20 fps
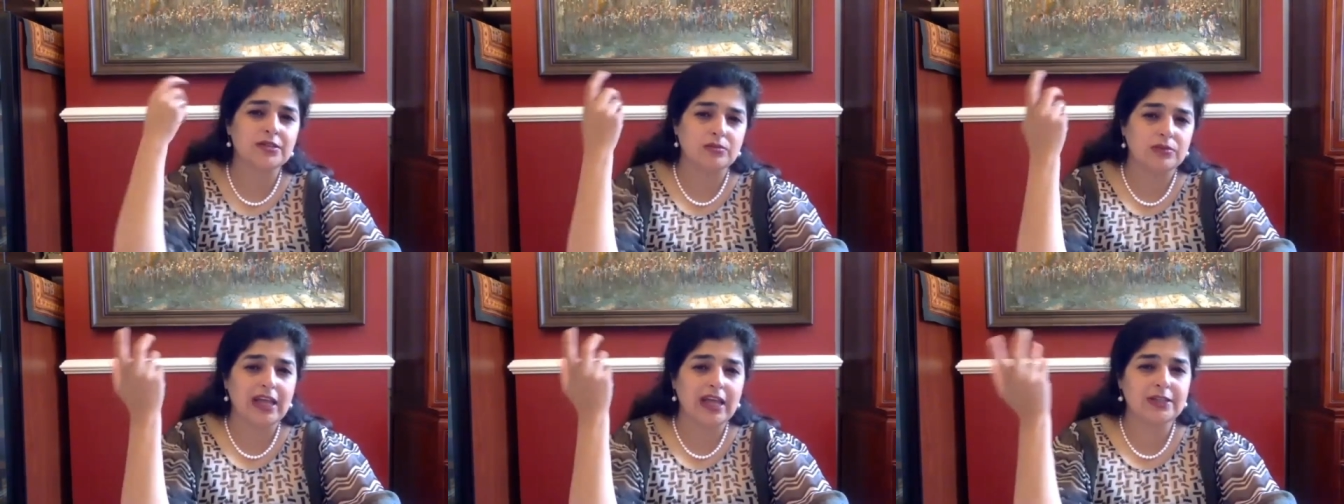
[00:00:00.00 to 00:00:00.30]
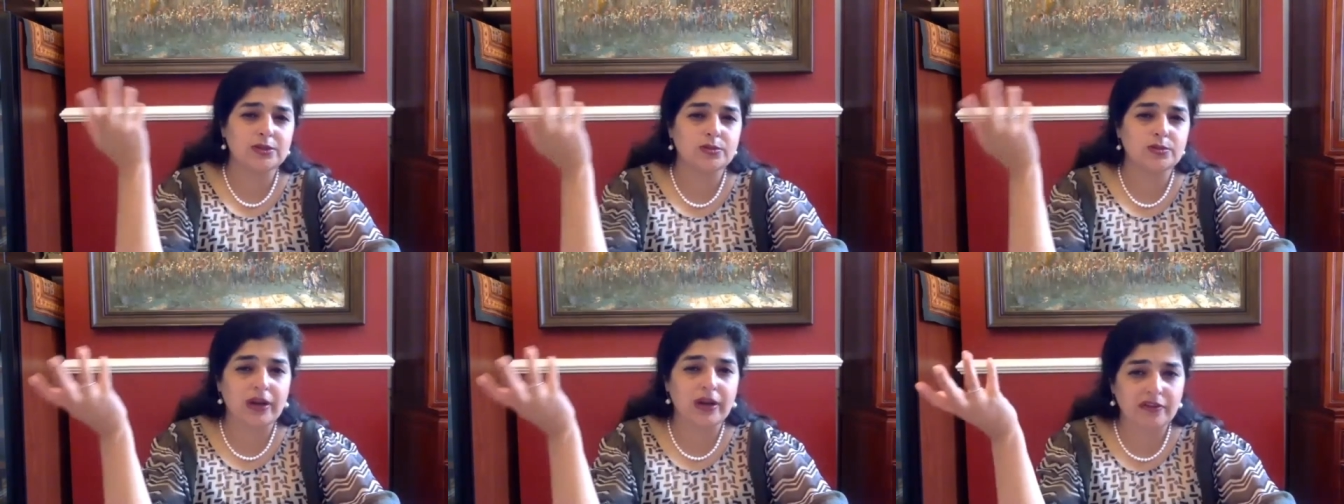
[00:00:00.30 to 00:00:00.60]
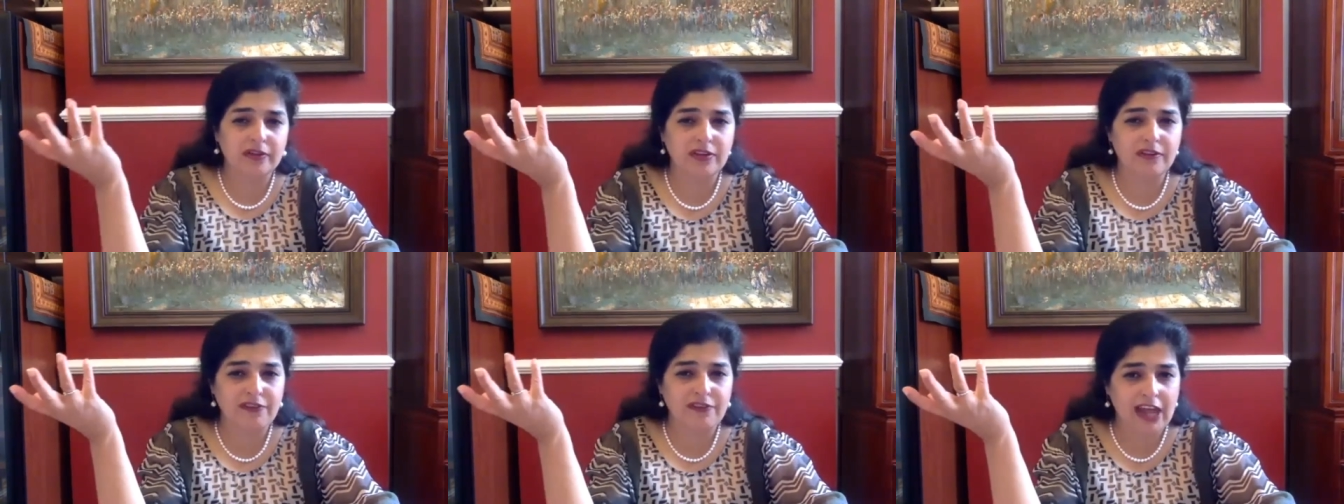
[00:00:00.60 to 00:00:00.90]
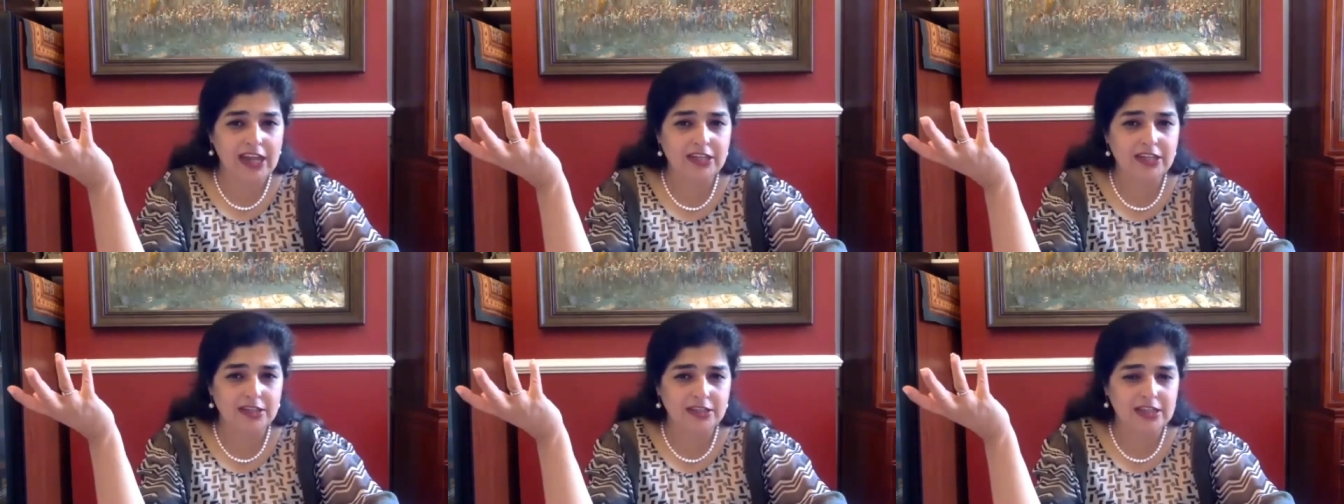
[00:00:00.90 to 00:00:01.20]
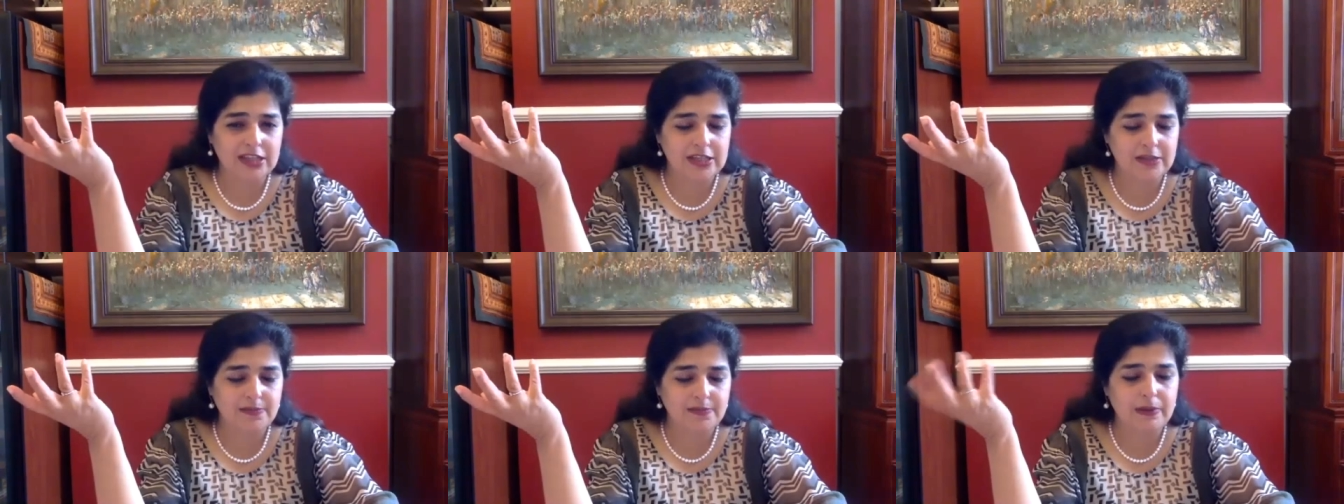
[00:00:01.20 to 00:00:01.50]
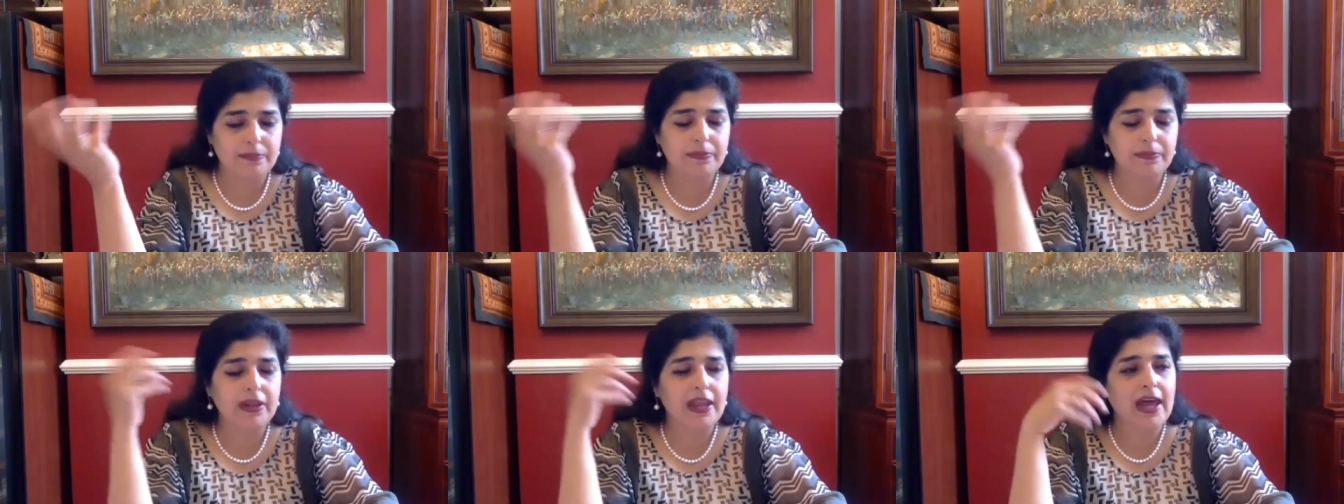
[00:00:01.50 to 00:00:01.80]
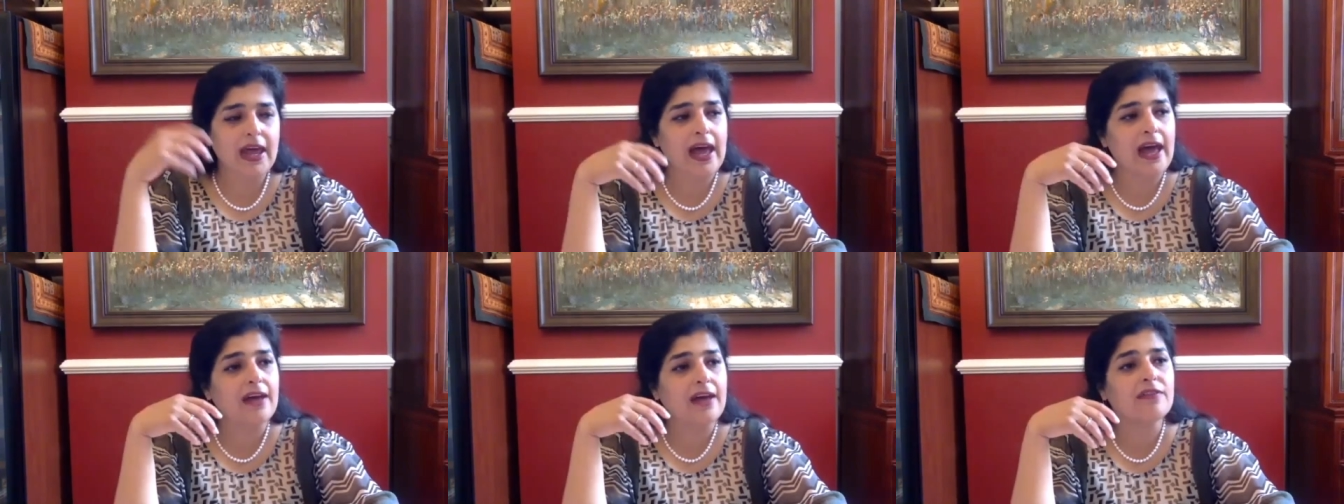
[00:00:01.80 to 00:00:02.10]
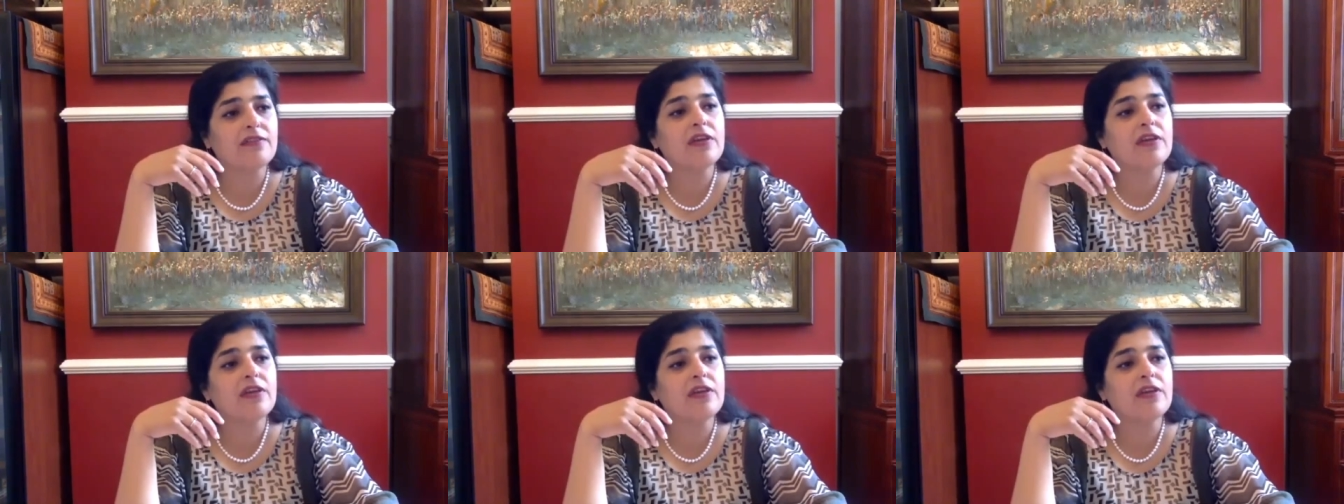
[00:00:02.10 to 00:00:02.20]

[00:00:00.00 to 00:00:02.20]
that's one of the fantasies people have